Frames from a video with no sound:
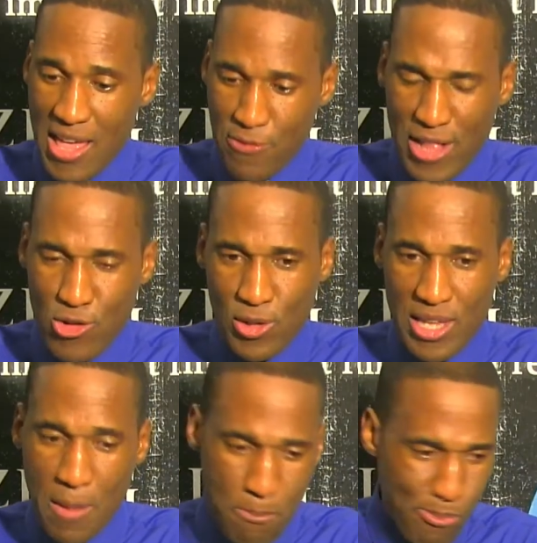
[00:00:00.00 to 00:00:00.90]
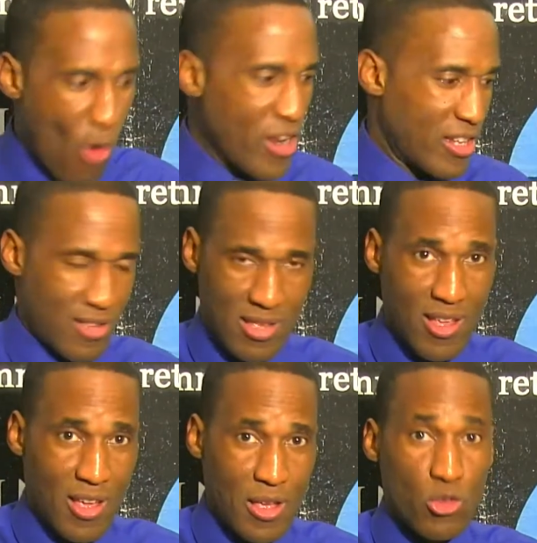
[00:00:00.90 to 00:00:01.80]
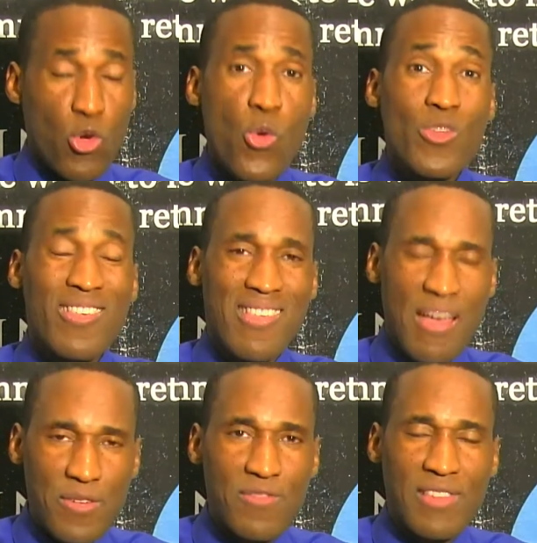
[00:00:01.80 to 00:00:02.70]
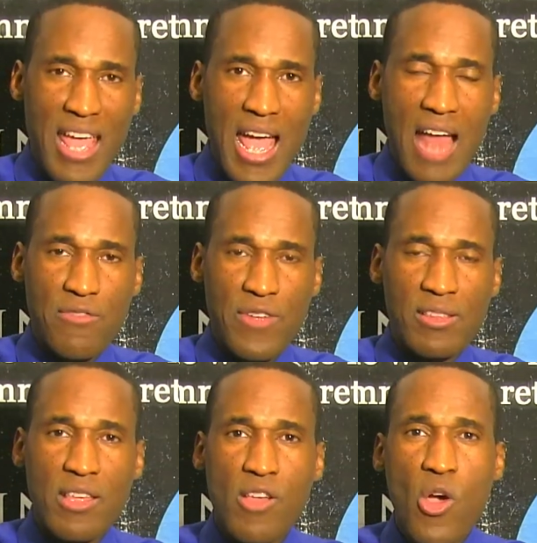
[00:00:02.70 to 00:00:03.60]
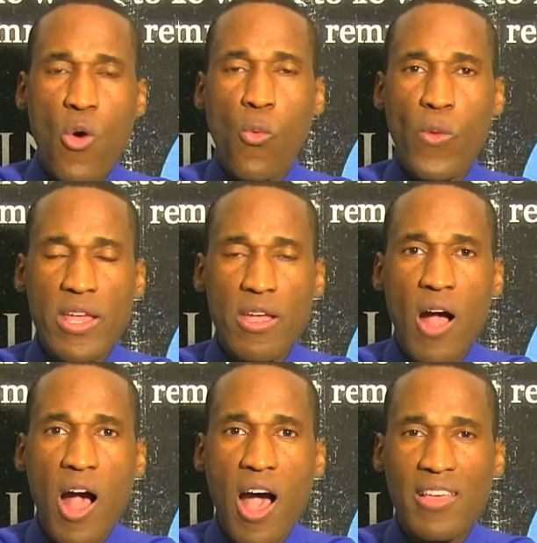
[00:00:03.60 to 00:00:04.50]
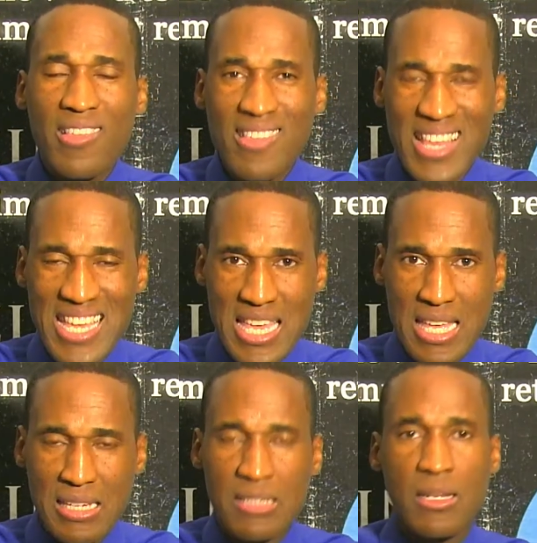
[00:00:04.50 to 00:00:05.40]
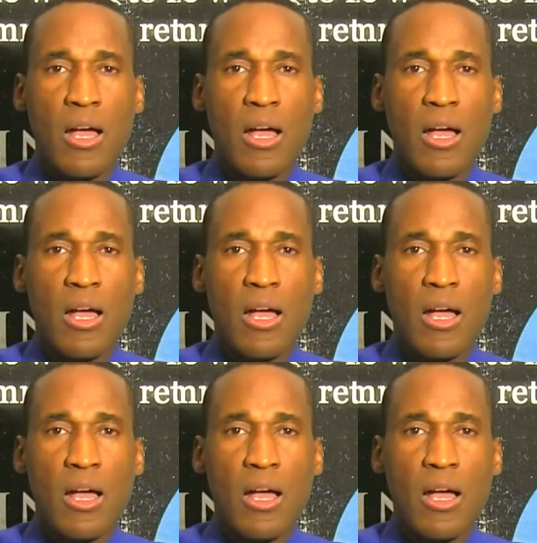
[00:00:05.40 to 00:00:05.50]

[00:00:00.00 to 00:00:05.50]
eventually point to Seventh-day Adventists? We are seeing